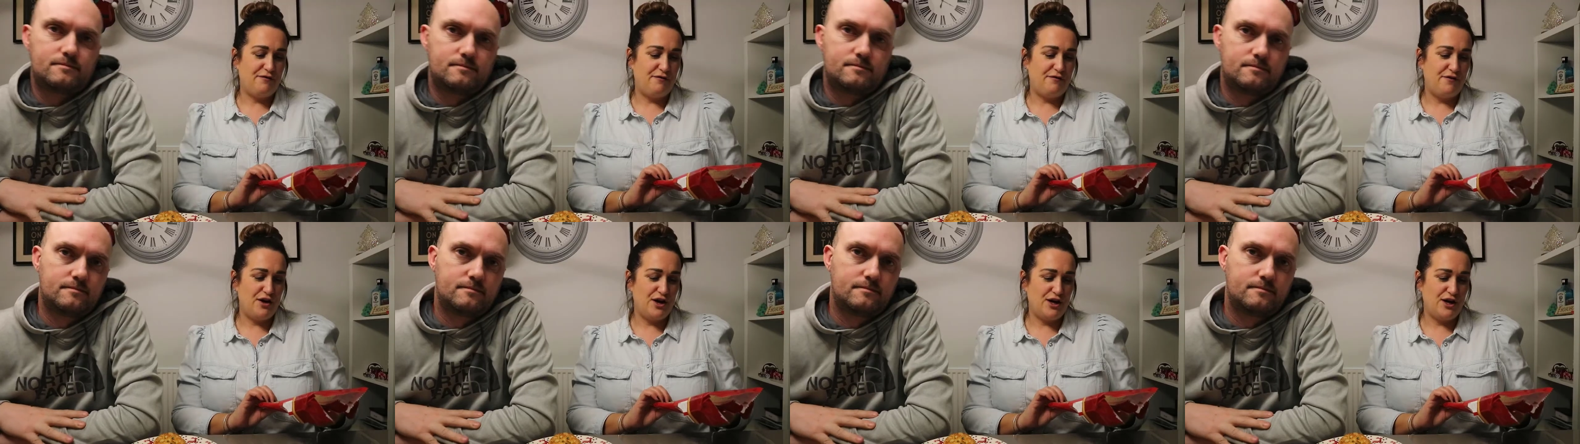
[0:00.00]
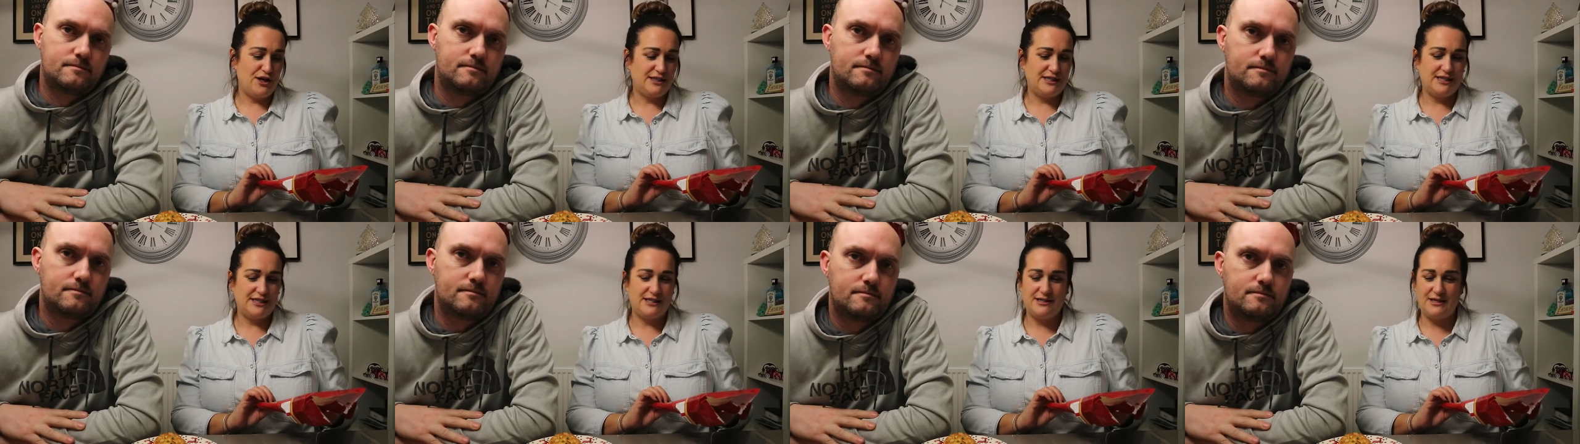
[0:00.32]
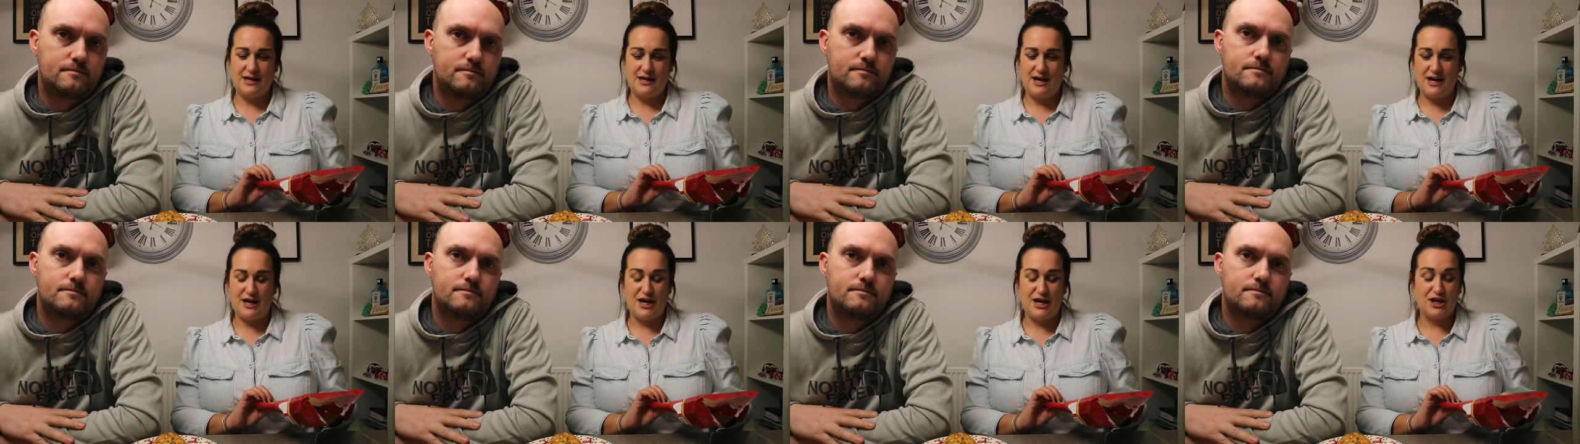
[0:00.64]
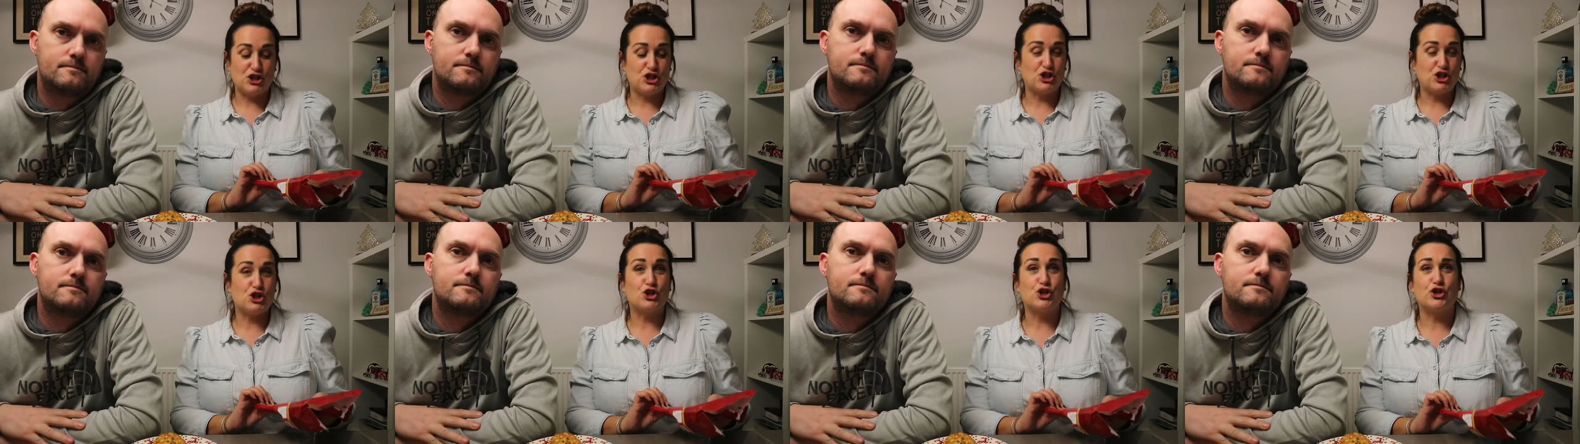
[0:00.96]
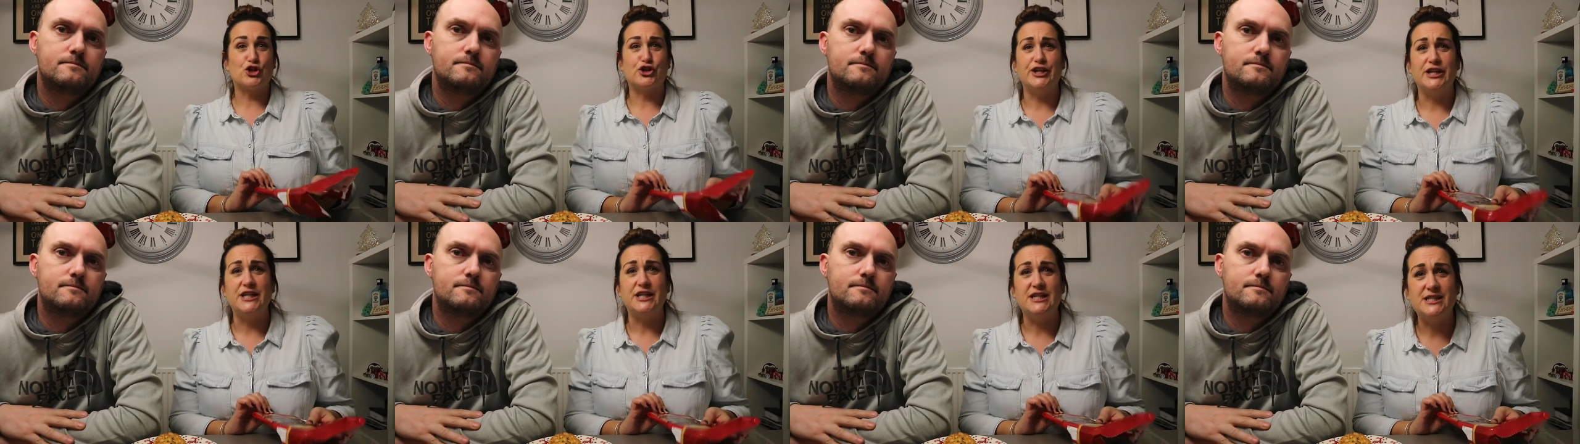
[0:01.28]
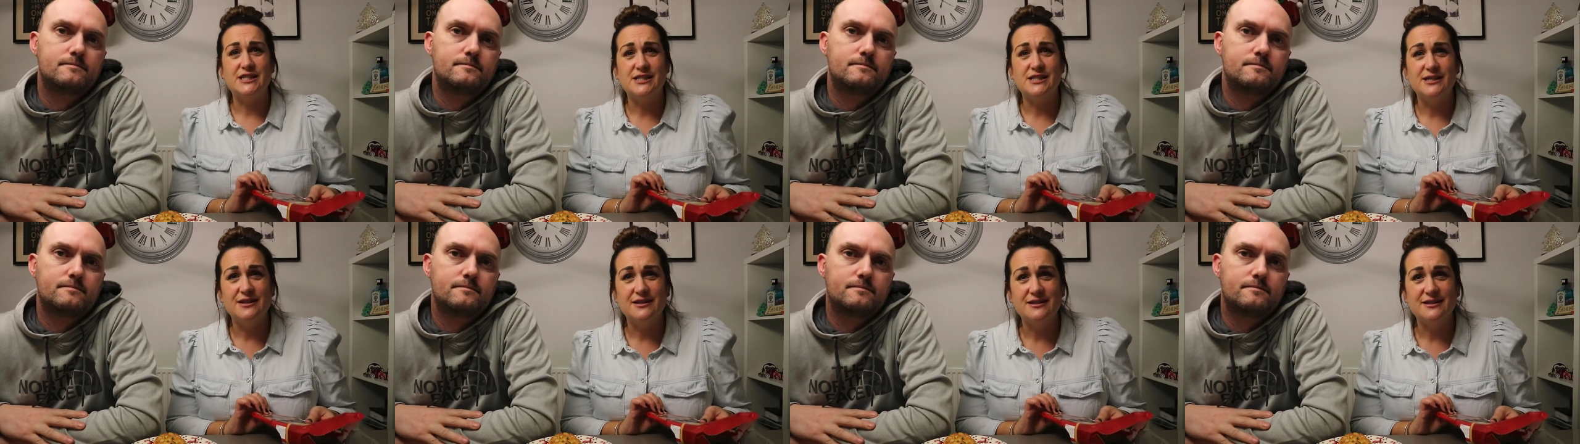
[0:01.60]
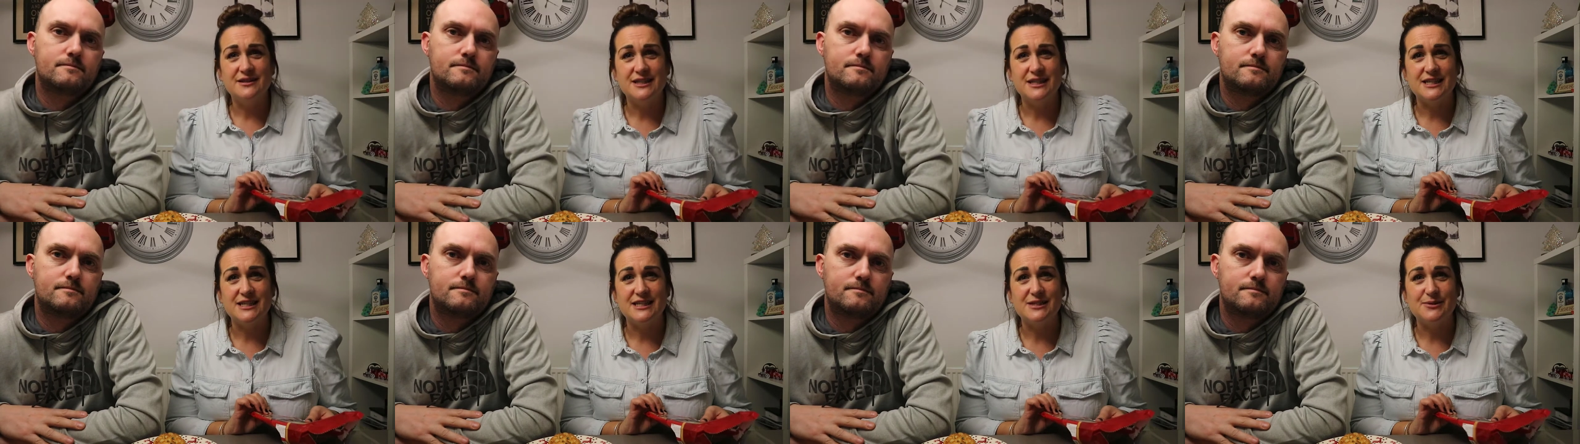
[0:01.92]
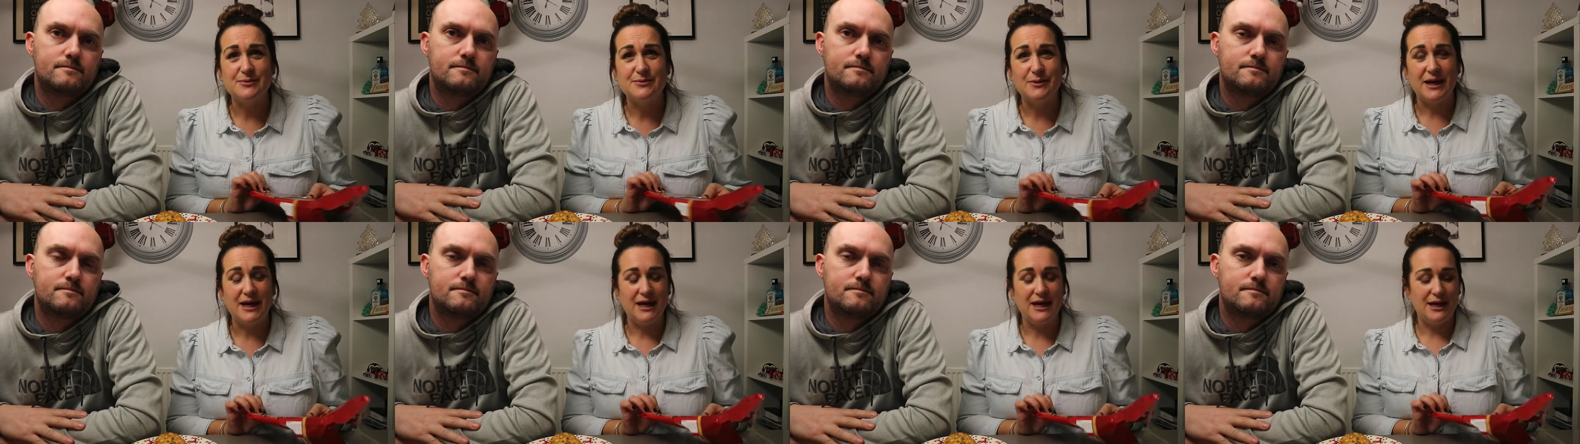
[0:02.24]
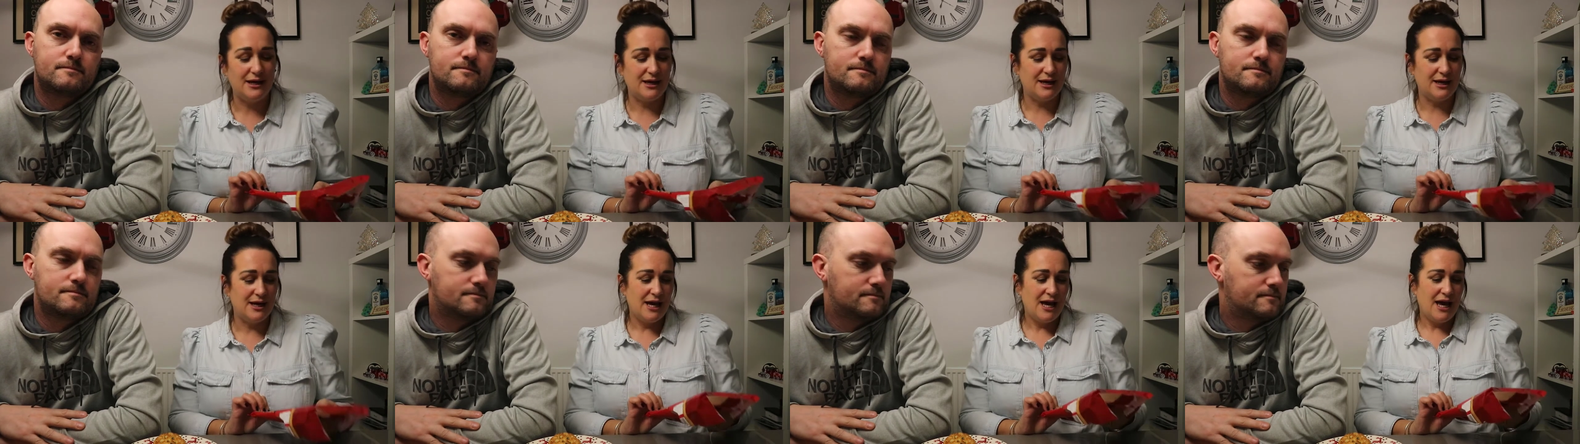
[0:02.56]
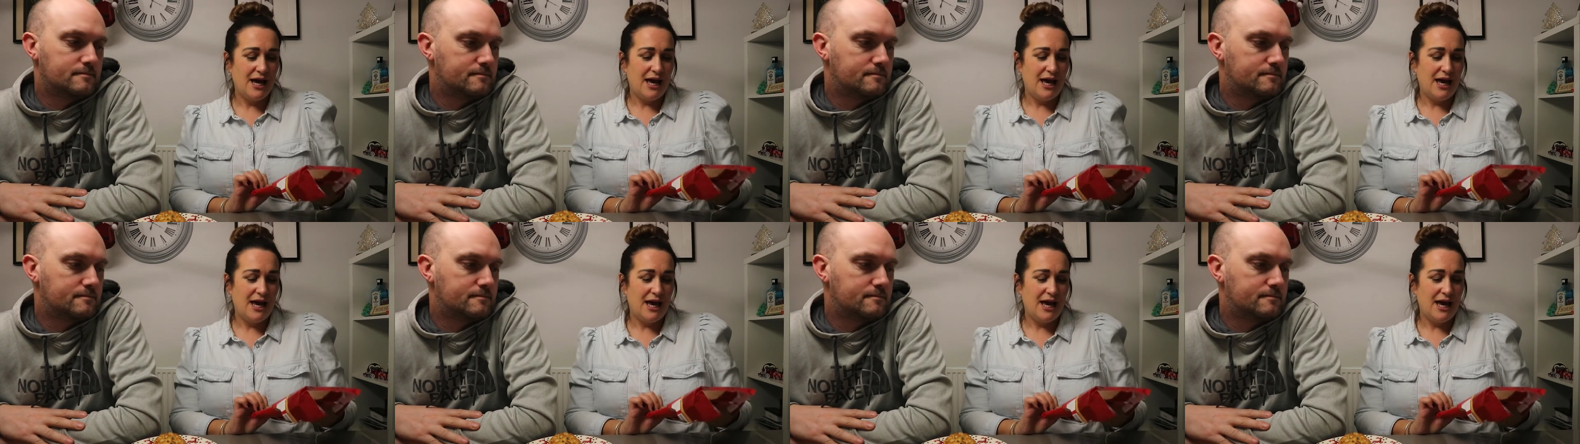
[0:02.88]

Speaker 1: first uh, treat this week,